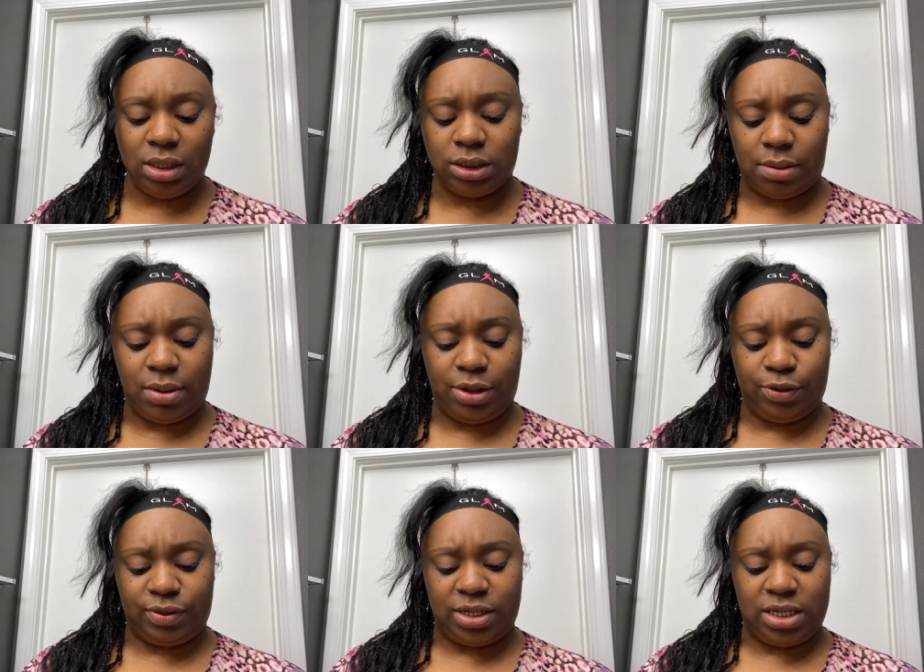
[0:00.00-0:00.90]
some
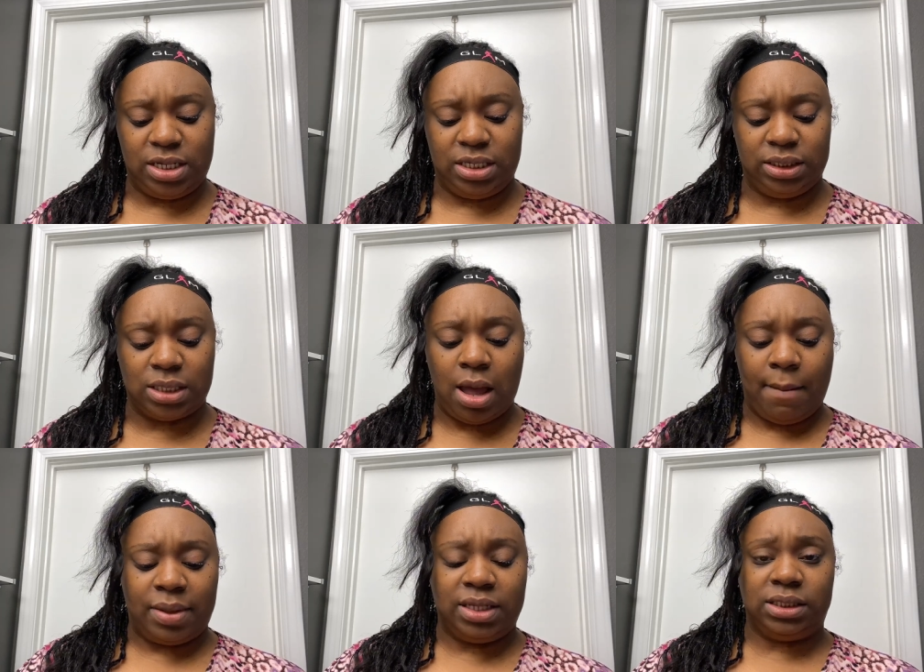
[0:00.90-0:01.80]
other things,
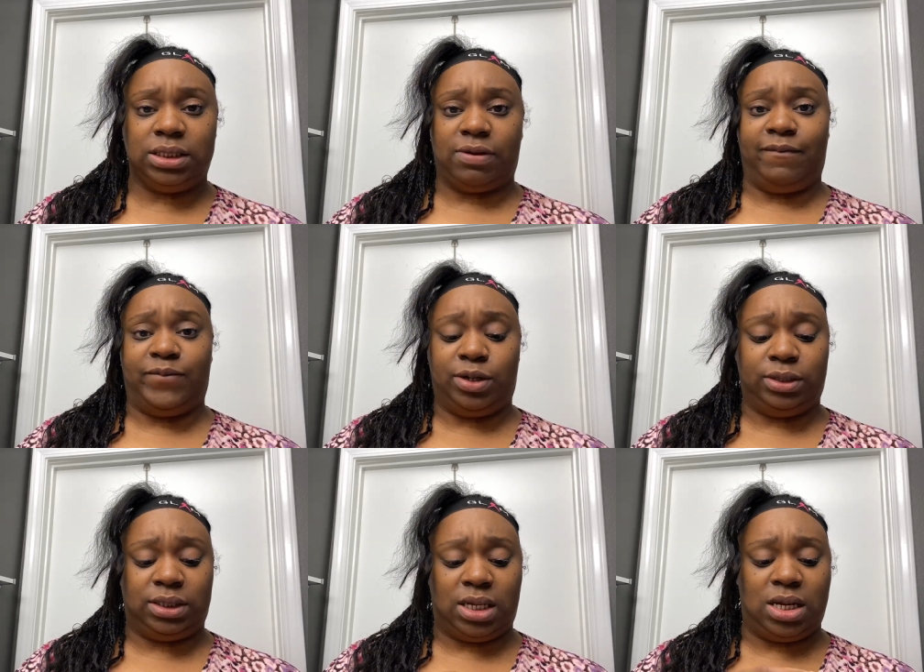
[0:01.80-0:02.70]
but this is the
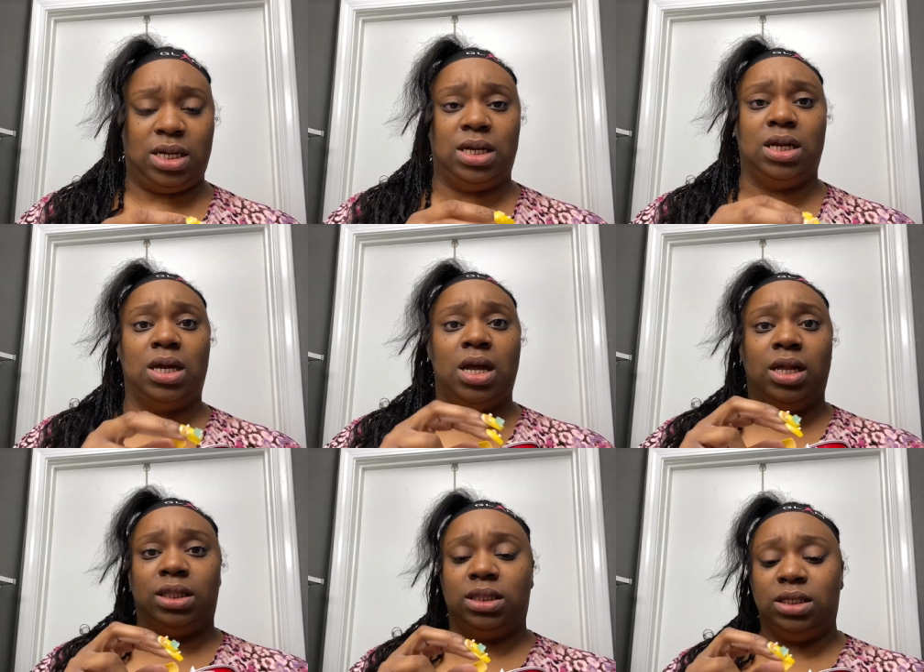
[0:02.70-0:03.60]
first thing.
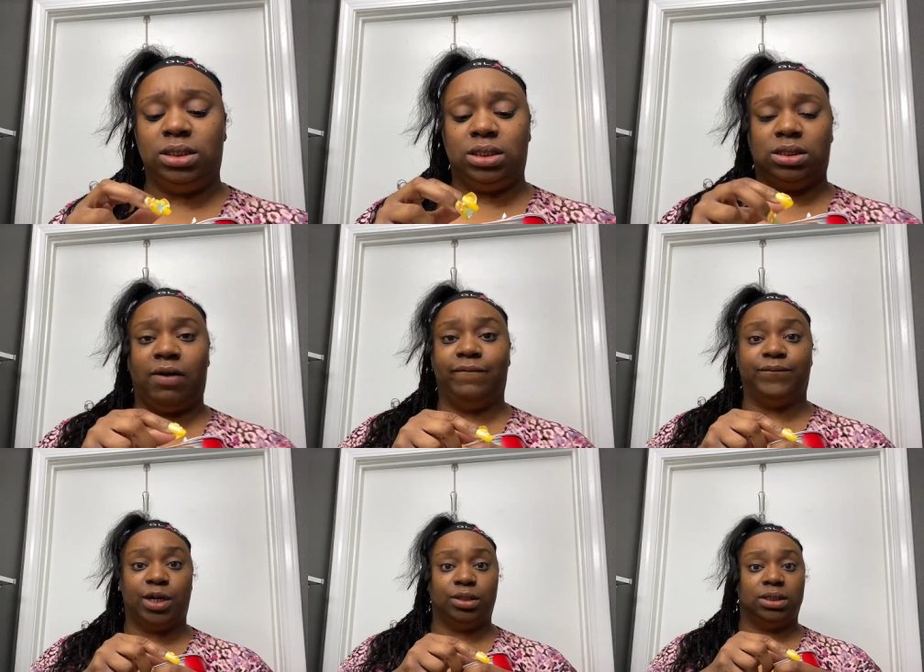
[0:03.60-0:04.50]
This is the
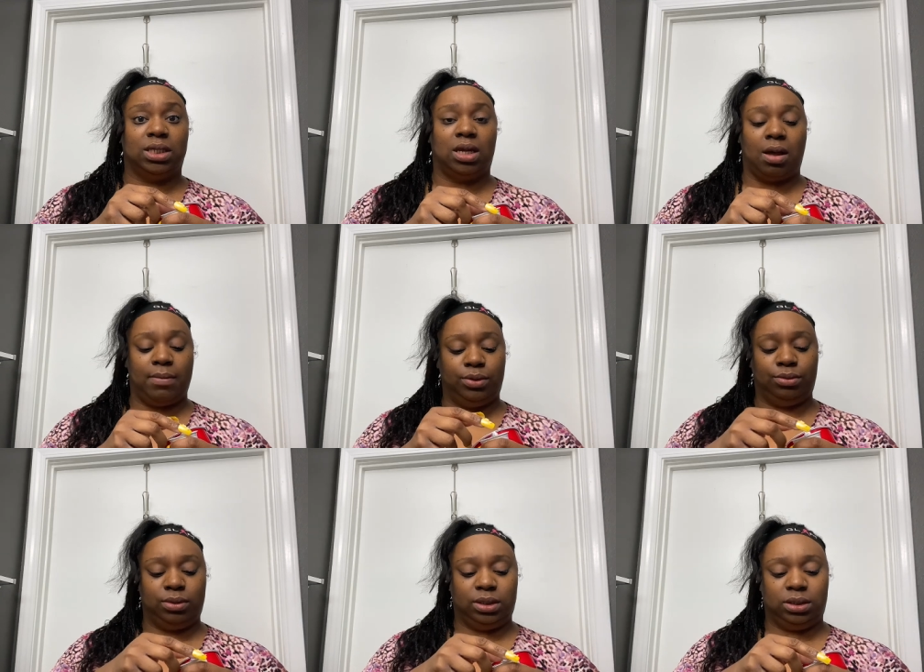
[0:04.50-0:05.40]
first thing I'm gonna
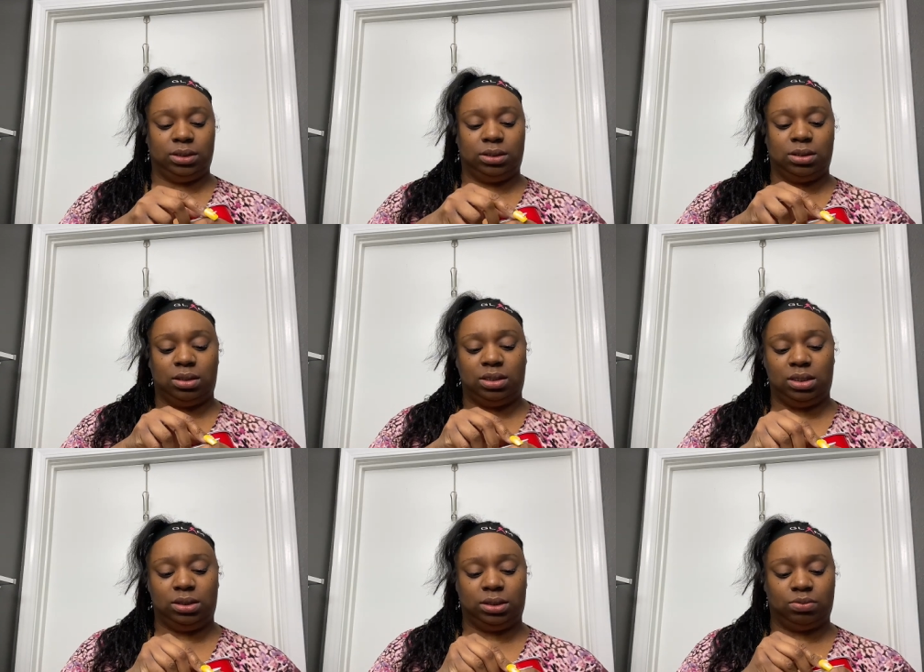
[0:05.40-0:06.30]
do is
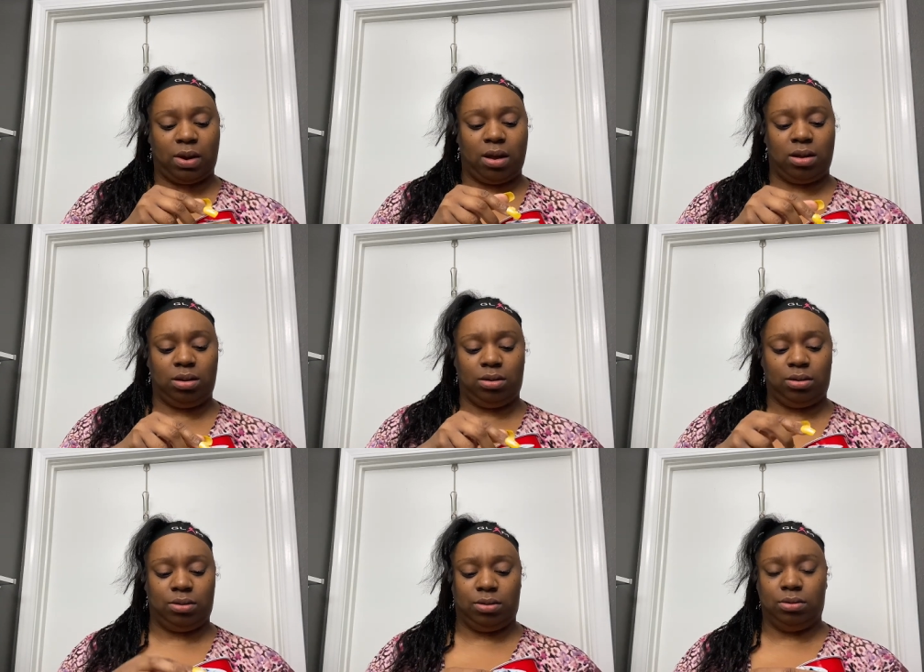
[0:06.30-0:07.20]
this right
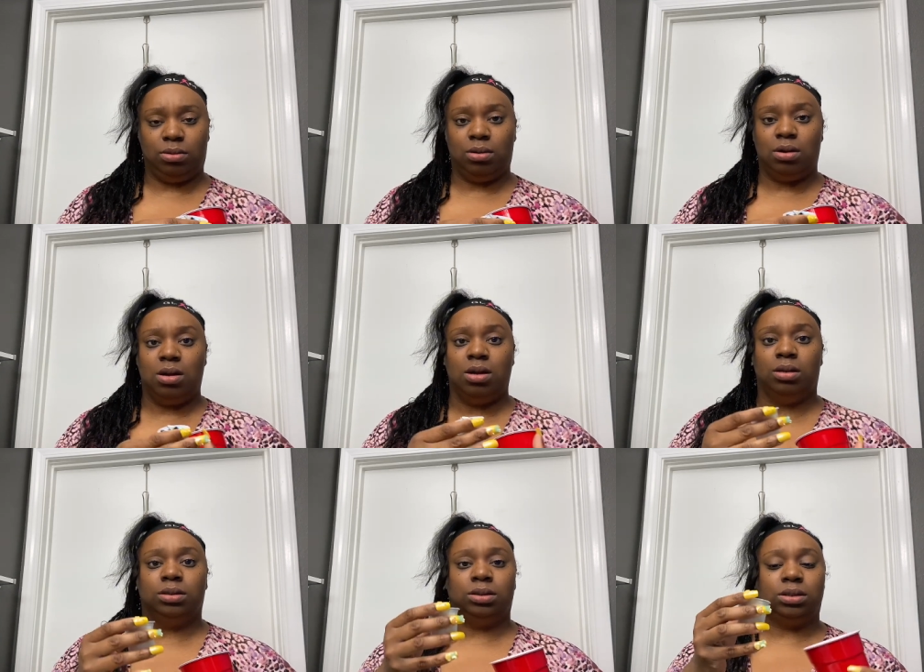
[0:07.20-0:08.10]
here.
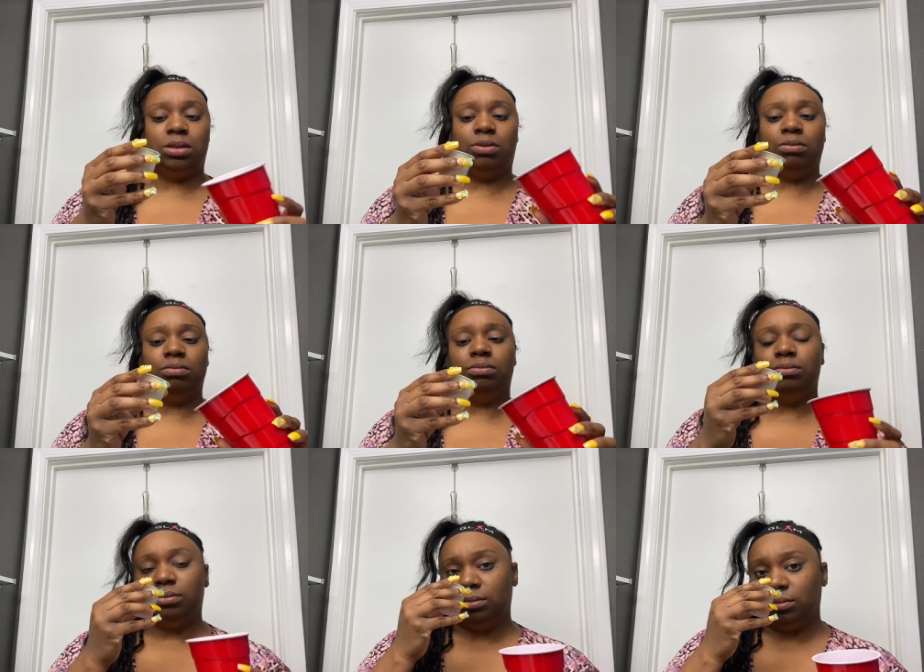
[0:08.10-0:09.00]
So,
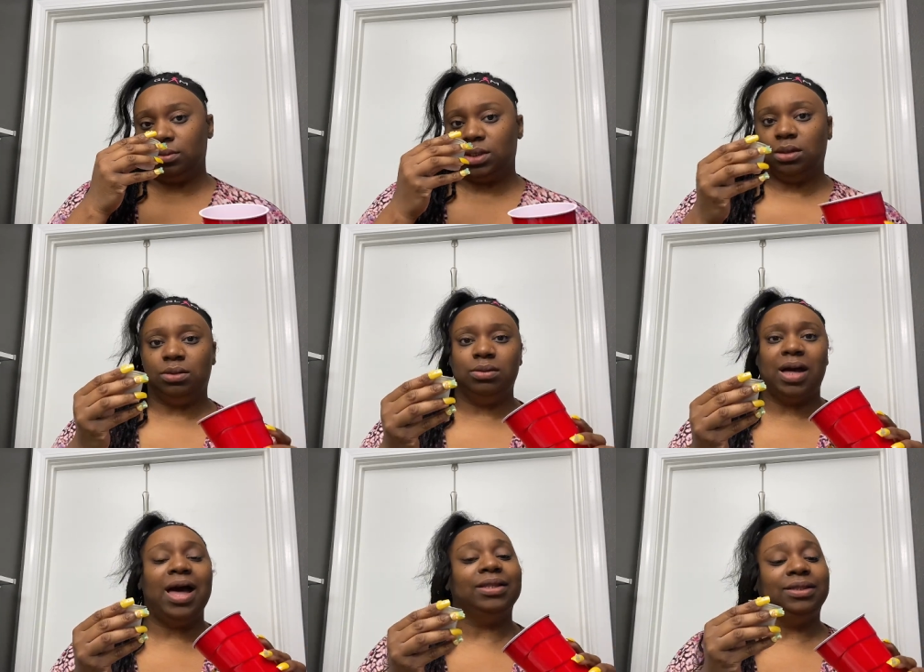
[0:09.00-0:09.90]
oh,
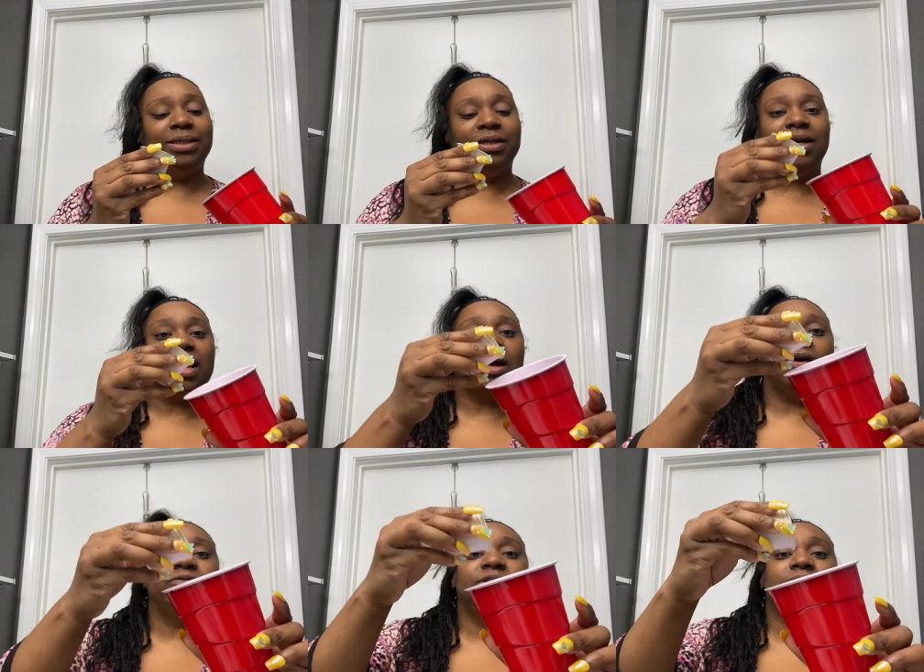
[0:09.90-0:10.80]
I love how coffee